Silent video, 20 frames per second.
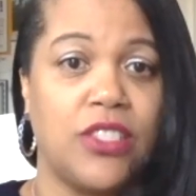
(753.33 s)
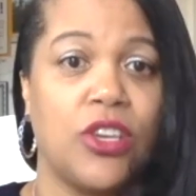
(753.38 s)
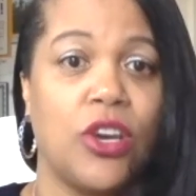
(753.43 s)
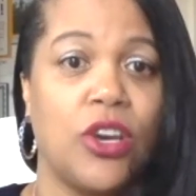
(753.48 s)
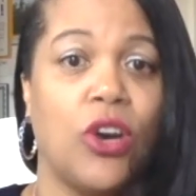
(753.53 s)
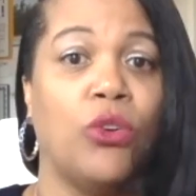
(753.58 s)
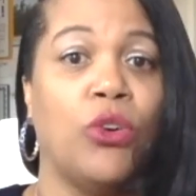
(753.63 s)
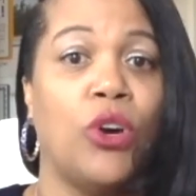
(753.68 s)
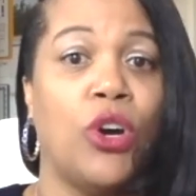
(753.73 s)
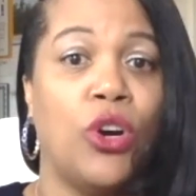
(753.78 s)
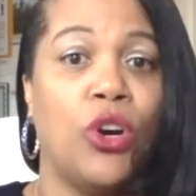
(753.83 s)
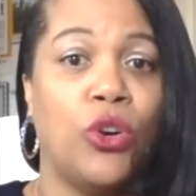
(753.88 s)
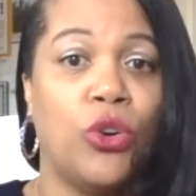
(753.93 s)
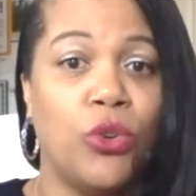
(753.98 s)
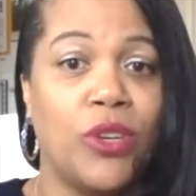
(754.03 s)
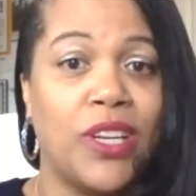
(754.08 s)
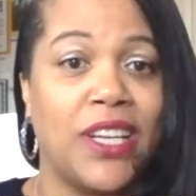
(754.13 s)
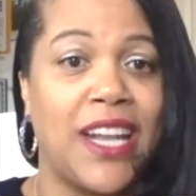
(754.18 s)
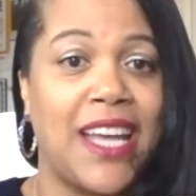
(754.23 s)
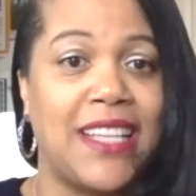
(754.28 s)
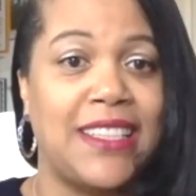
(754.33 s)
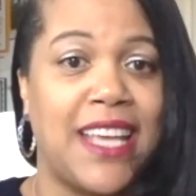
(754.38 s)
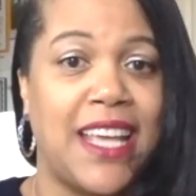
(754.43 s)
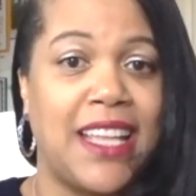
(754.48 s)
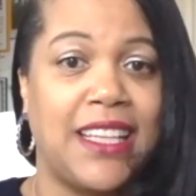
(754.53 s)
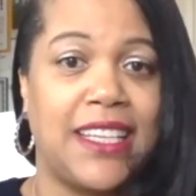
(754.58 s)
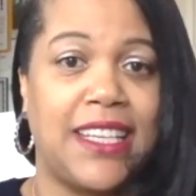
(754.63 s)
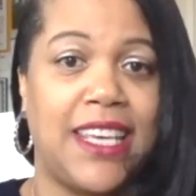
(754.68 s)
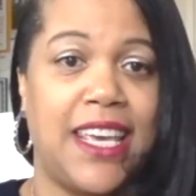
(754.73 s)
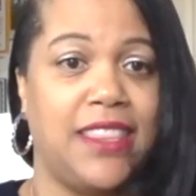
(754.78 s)
So who can I
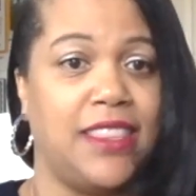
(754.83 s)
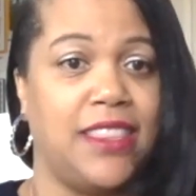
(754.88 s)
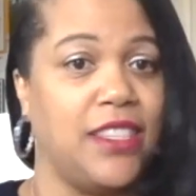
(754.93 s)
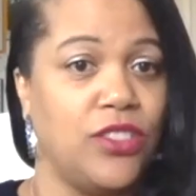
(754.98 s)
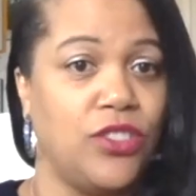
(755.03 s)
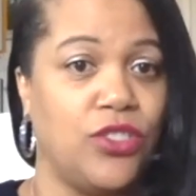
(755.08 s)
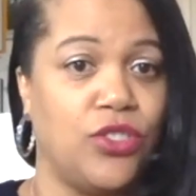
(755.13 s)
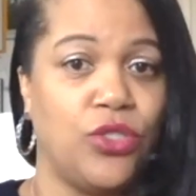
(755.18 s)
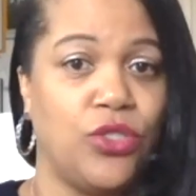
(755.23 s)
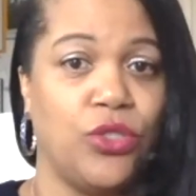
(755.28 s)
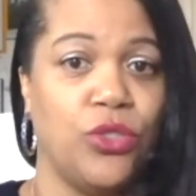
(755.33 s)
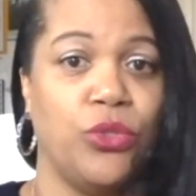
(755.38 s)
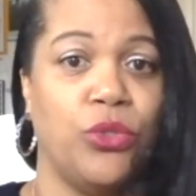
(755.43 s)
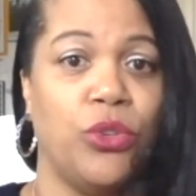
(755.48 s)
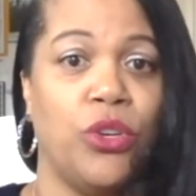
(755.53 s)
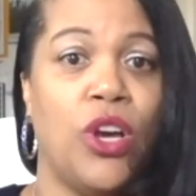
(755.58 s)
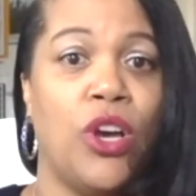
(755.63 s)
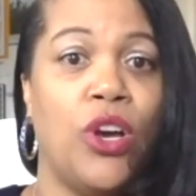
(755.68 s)
delegate this to?